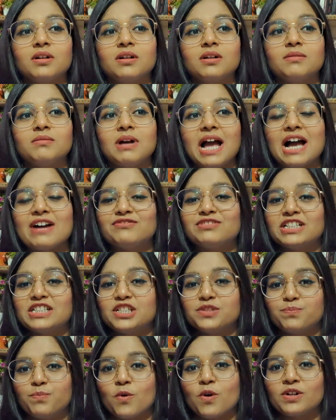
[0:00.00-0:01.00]
have that
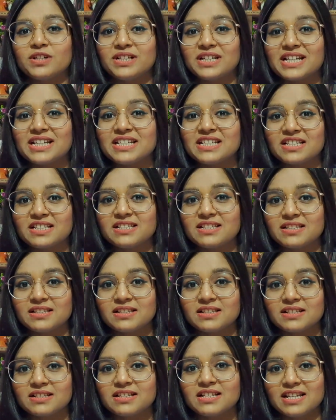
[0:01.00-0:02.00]

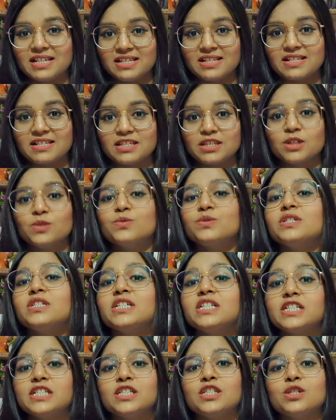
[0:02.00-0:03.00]
spontaneousness, you
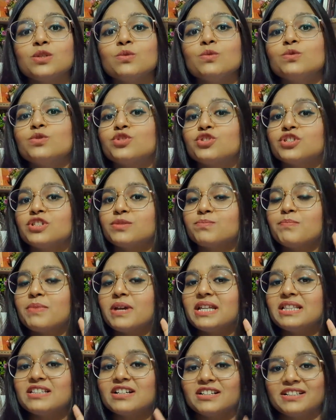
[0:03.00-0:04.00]
need to just
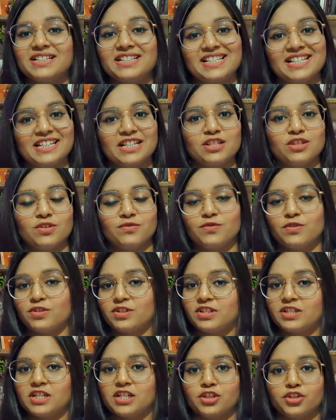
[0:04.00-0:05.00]
pay 30 seconds of your
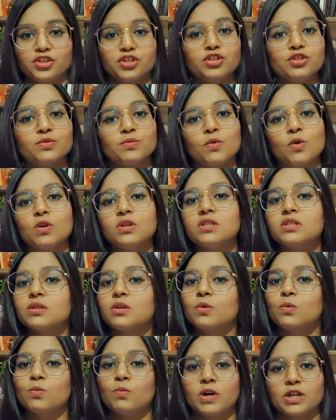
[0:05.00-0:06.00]
attention towards
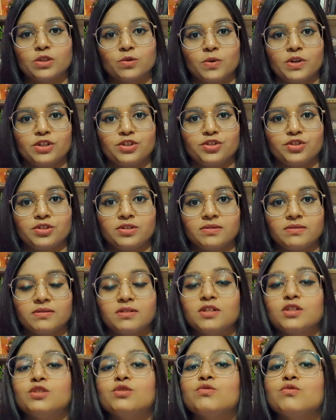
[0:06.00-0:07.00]
one question.
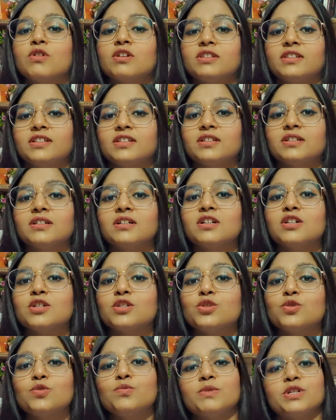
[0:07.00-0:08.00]
Do not think
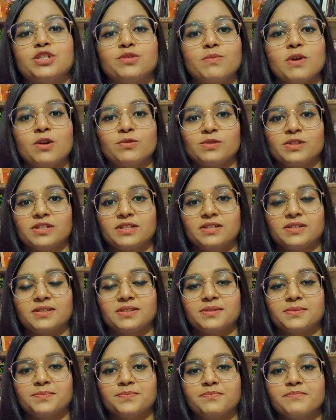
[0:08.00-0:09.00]
too much about
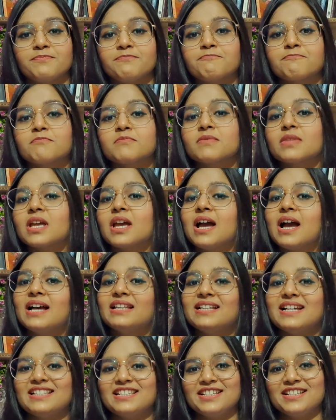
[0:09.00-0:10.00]
it. And
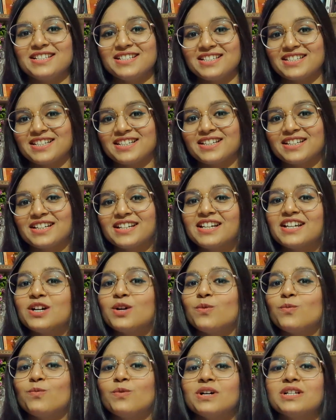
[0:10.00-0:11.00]
that's it.
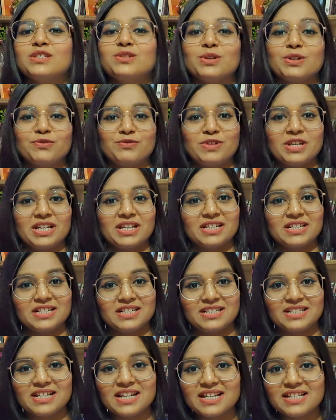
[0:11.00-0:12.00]
Once you have taken a
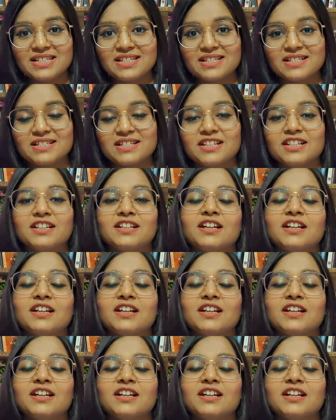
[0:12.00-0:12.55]
test,